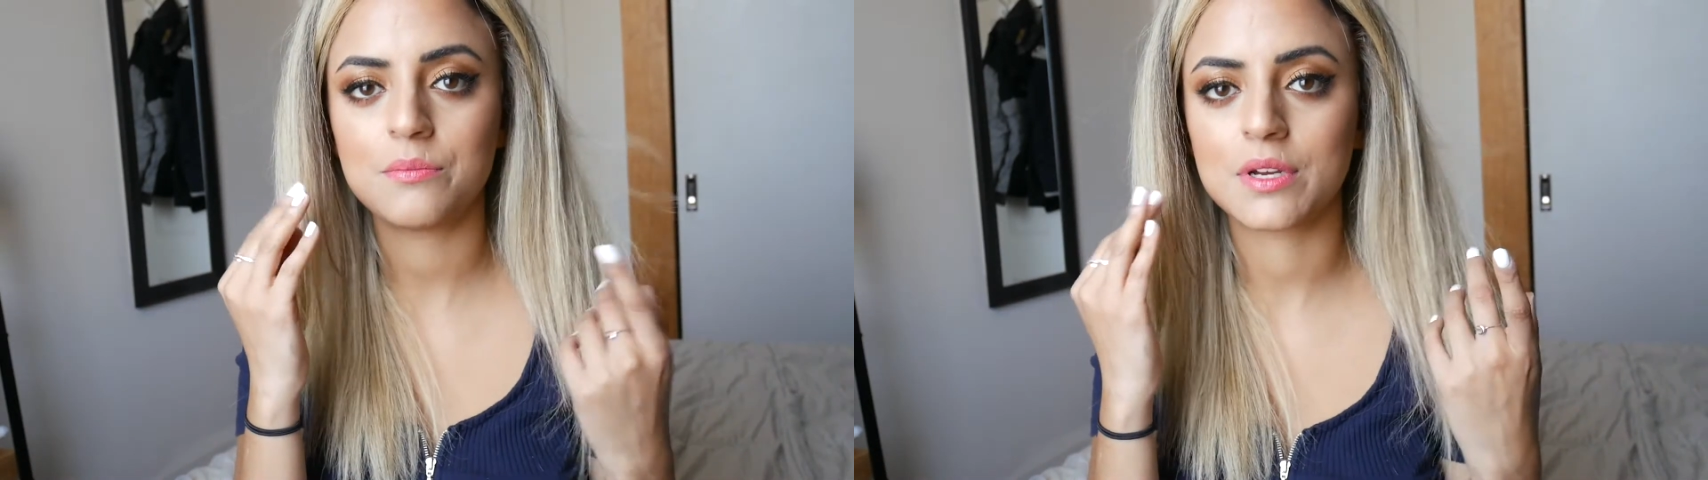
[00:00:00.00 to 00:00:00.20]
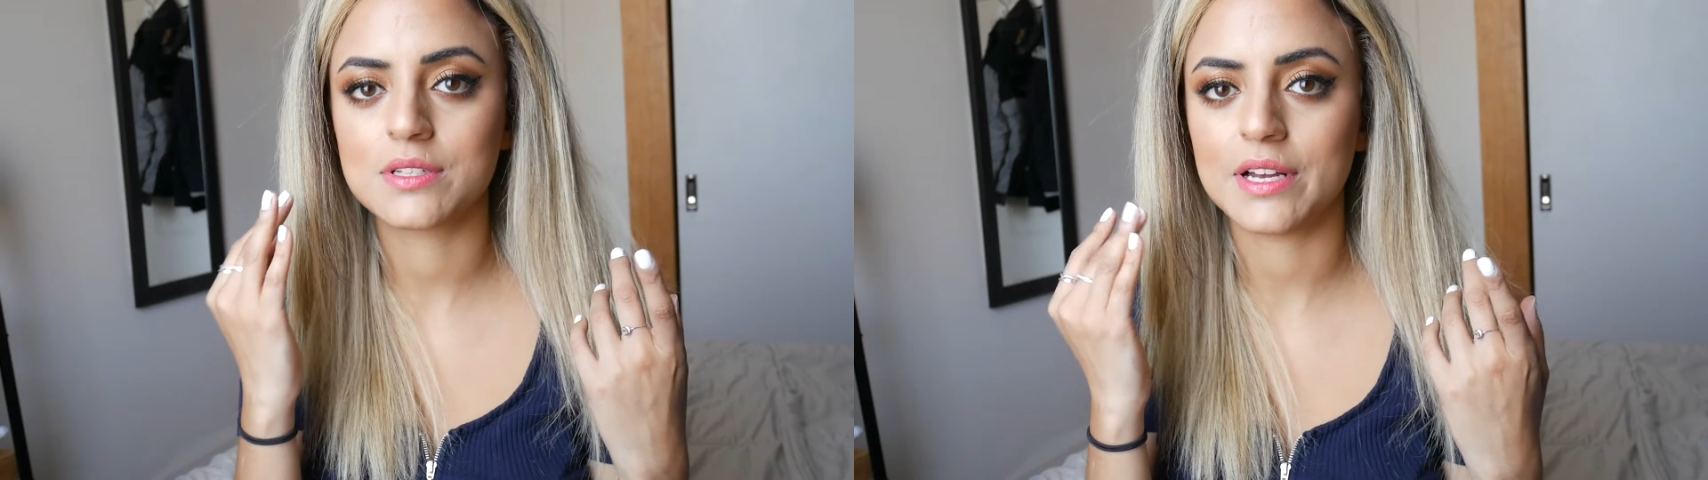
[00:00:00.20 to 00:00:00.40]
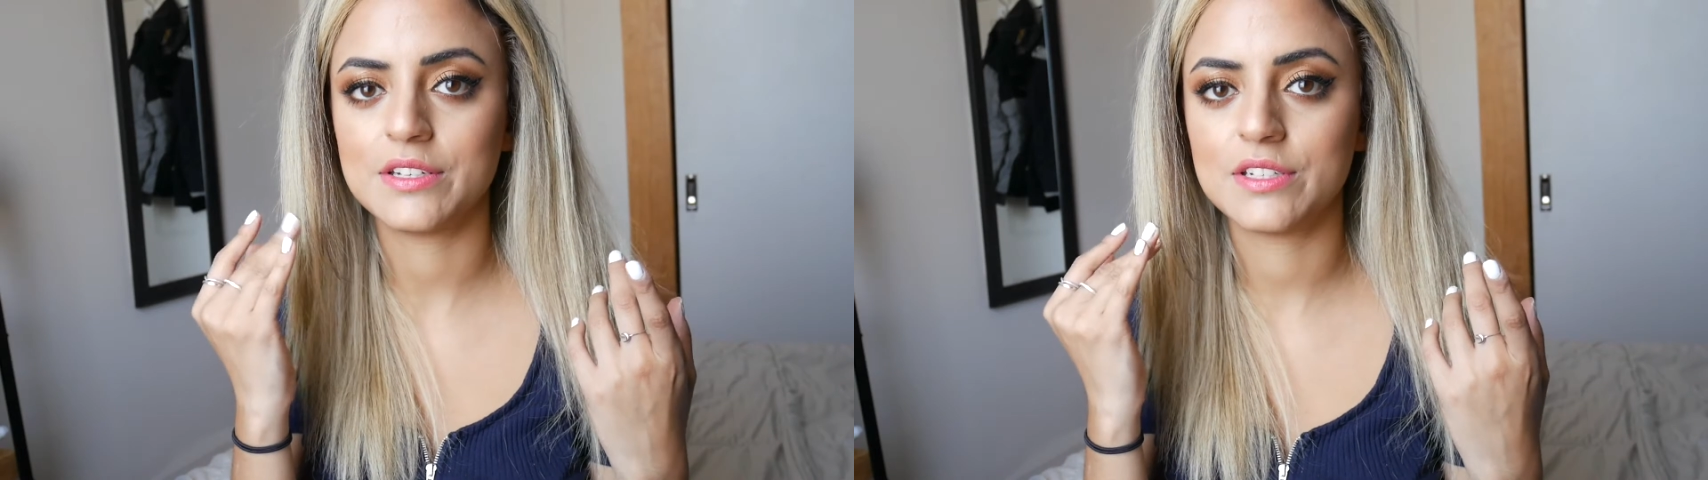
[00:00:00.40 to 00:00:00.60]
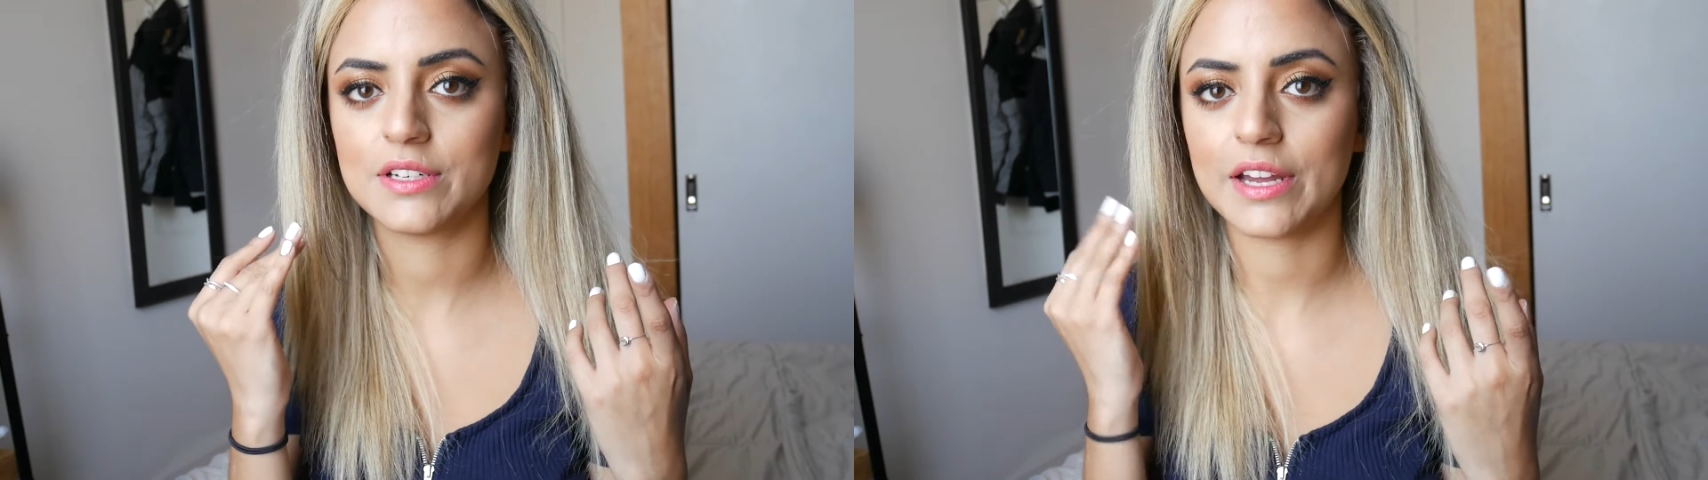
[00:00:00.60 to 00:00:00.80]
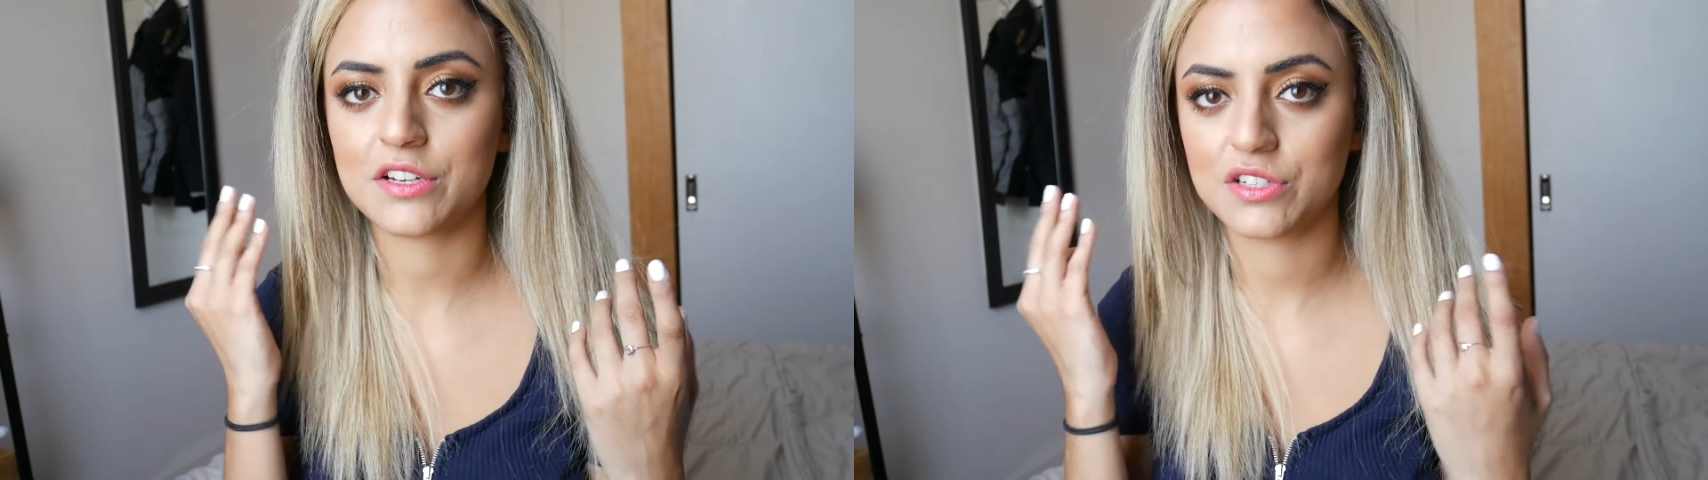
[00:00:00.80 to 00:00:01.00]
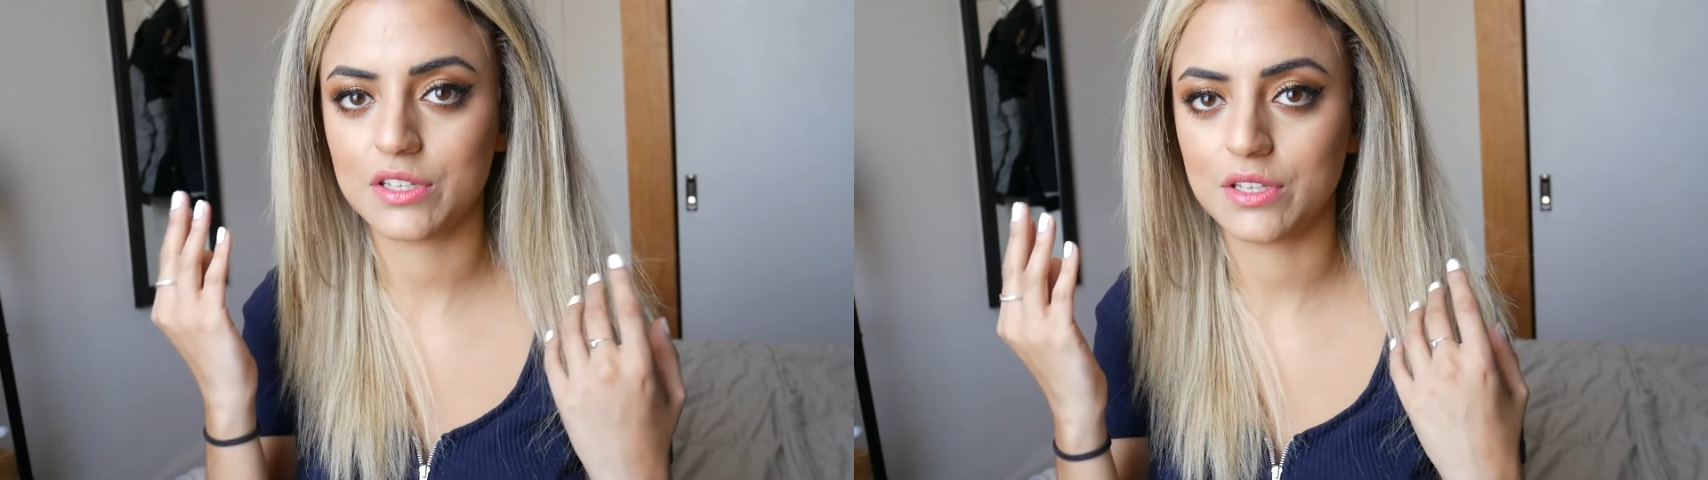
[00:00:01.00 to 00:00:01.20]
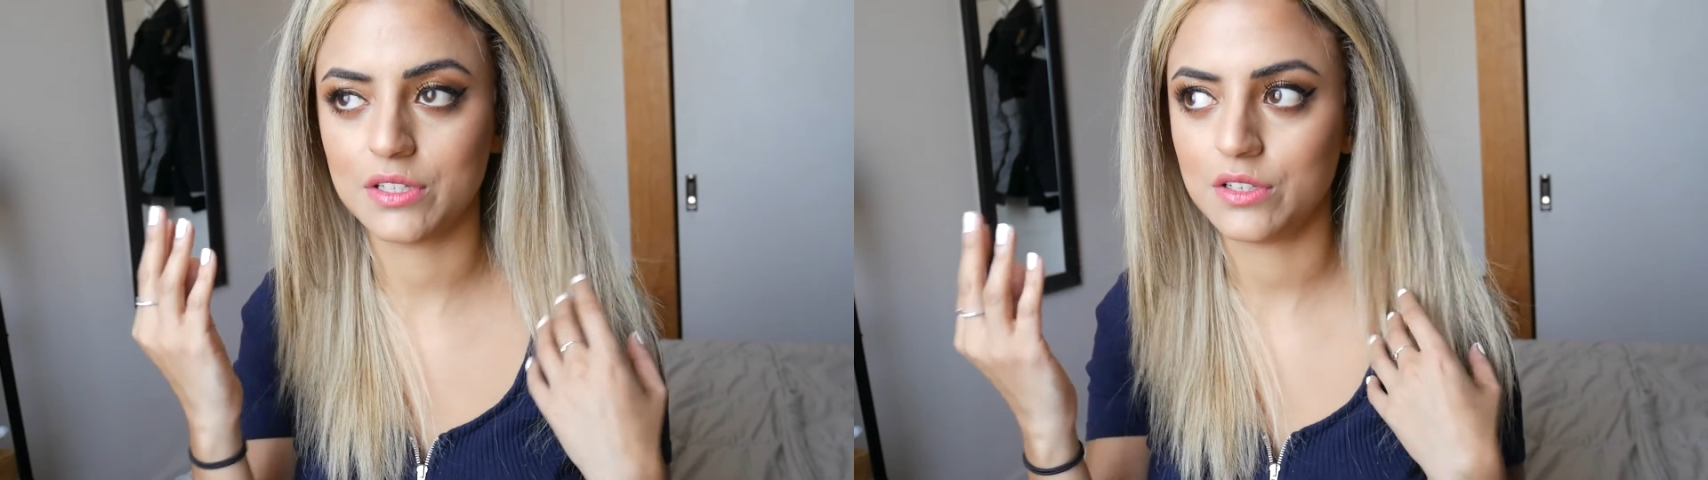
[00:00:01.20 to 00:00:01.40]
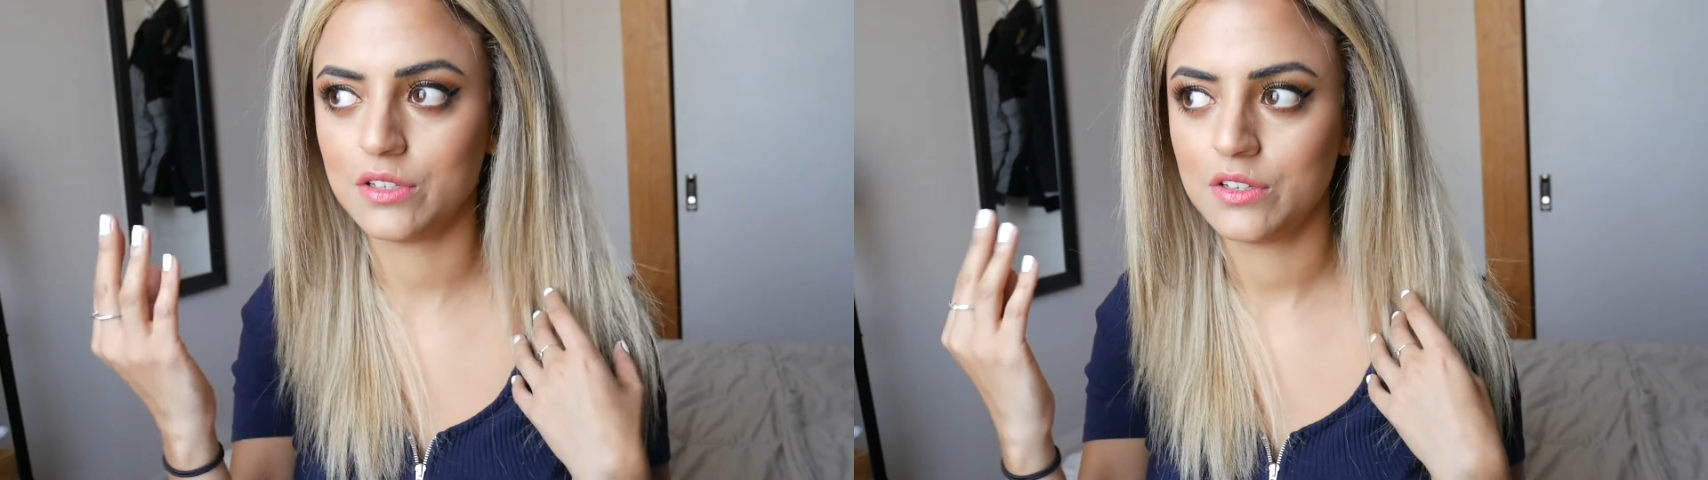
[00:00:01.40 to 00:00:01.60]
because I didn't
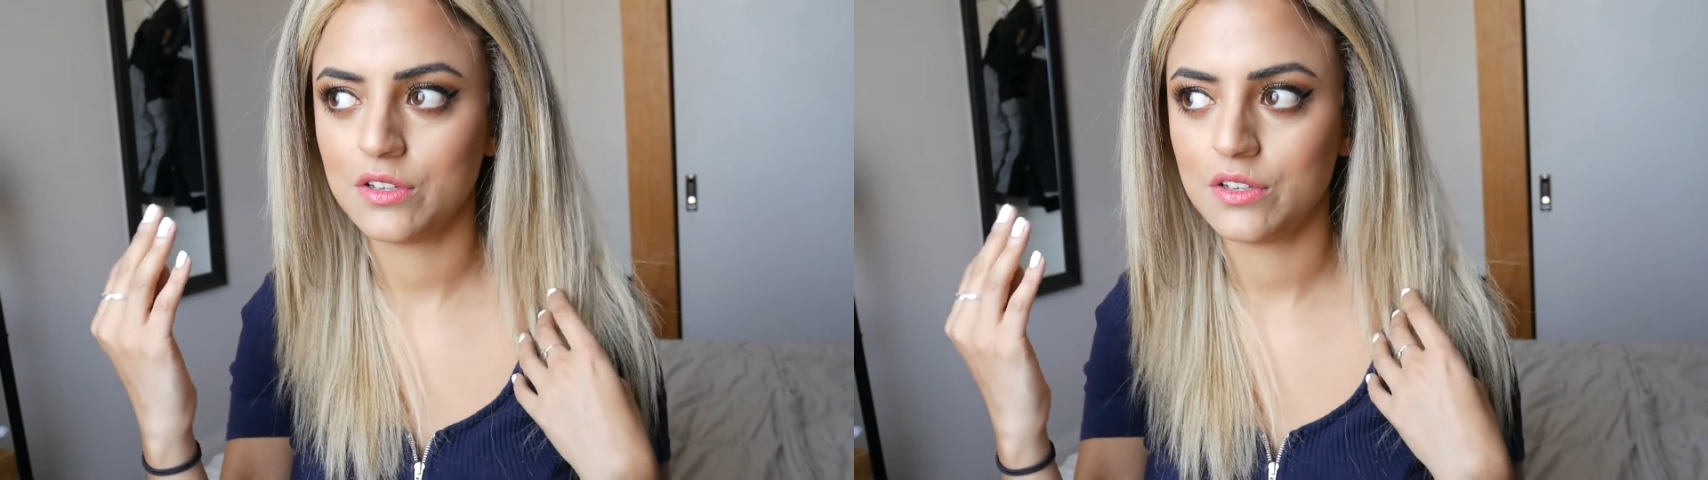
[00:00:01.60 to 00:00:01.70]
actually